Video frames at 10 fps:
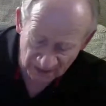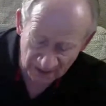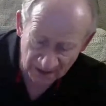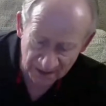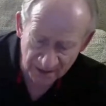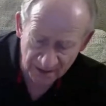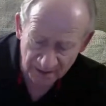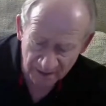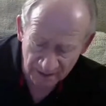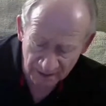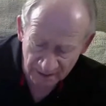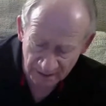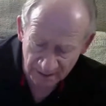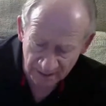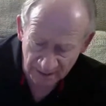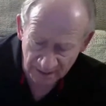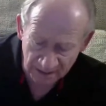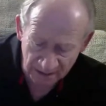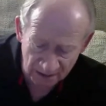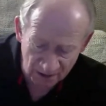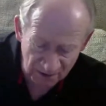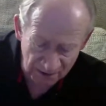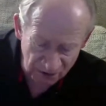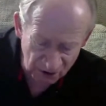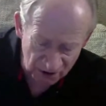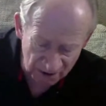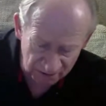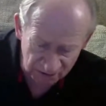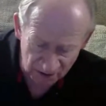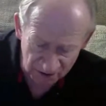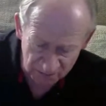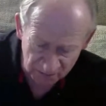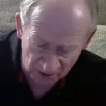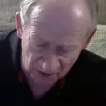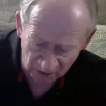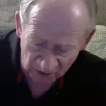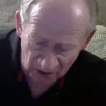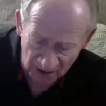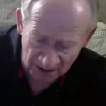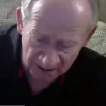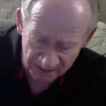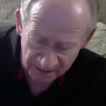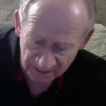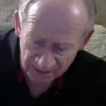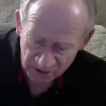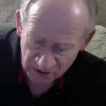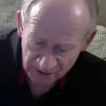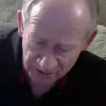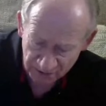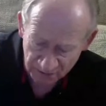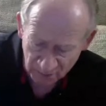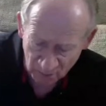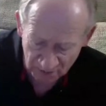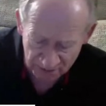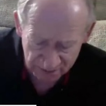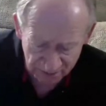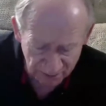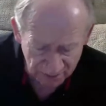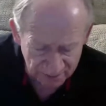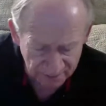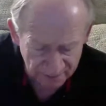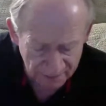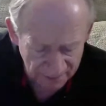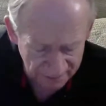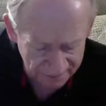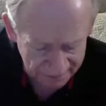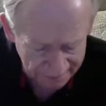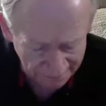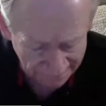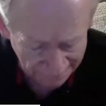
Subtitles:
And, in John, it talks a lot. In John 2:22, I think it is.